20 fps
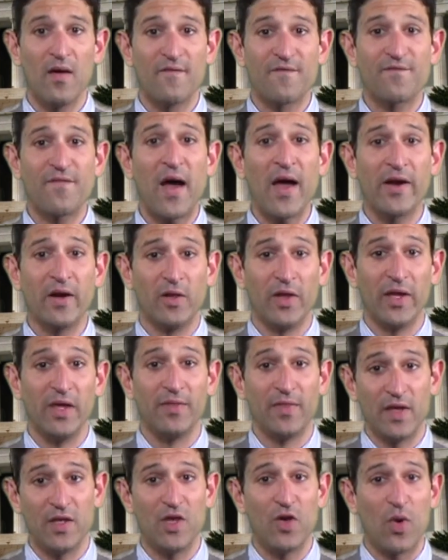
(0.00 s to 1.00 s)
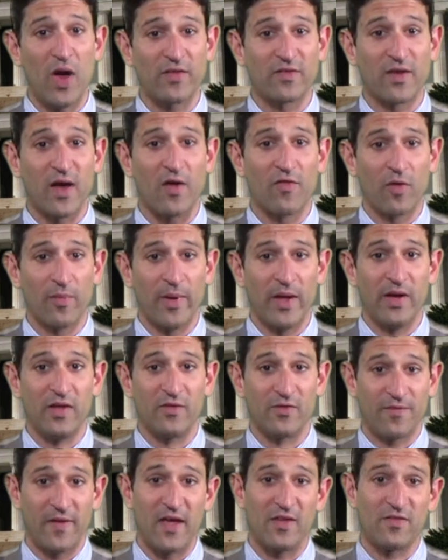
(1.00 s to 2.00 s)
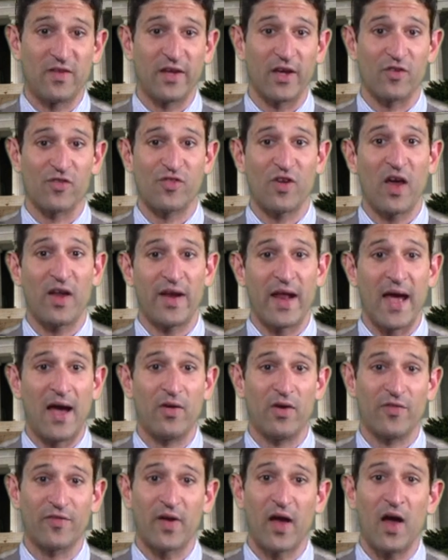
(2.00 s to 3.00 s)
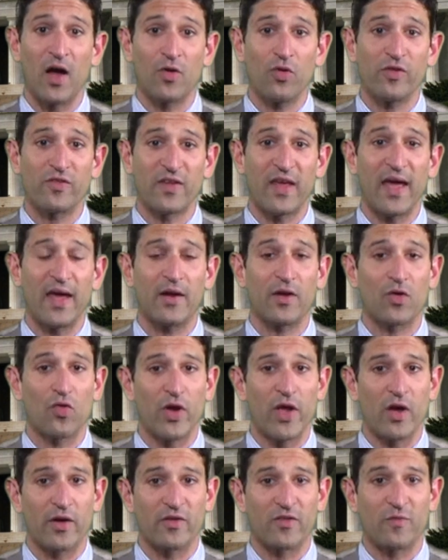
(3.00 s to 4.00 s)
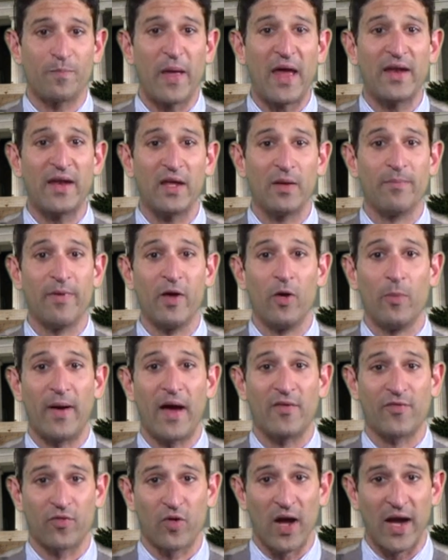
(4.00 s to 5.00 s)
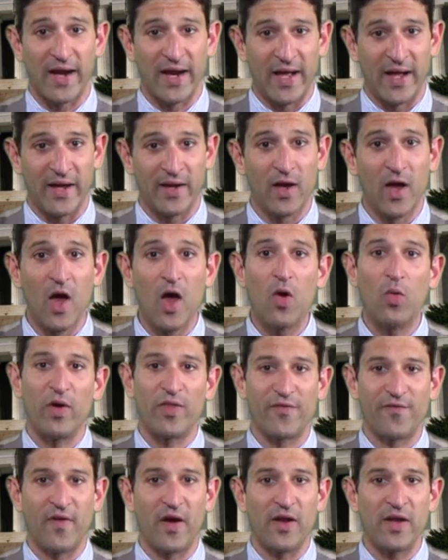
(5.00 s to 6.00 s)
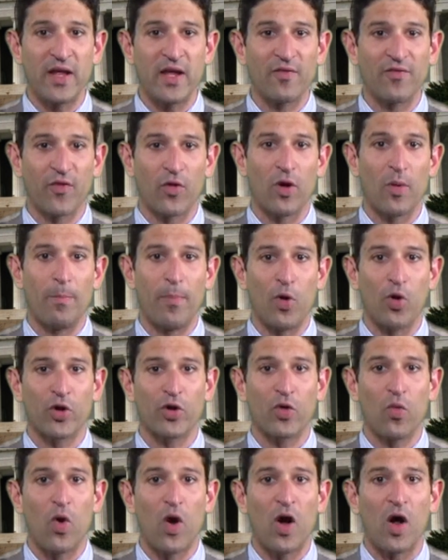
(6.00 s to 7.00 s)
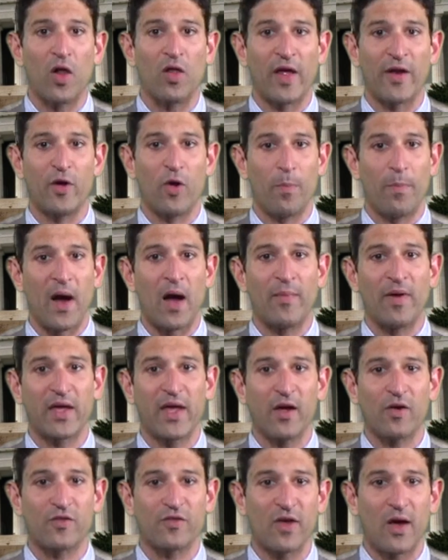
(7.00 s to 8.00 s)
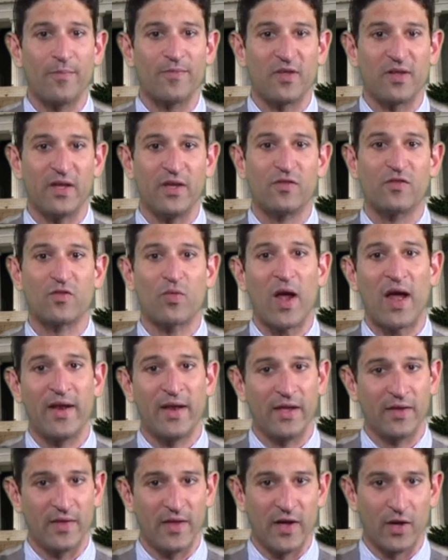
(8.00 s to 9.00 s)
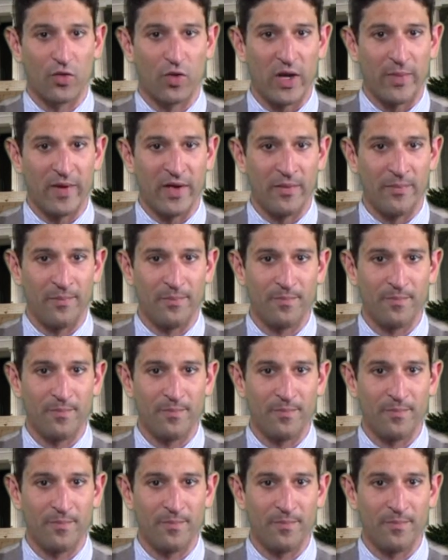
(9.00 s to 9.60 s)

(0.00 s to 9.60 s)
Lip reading: Finally, the US government is facing a shutdown if Congress can't agree on a spending bill by Friday, with funding for a border wall and Obamacare subsidies threatening the agreement.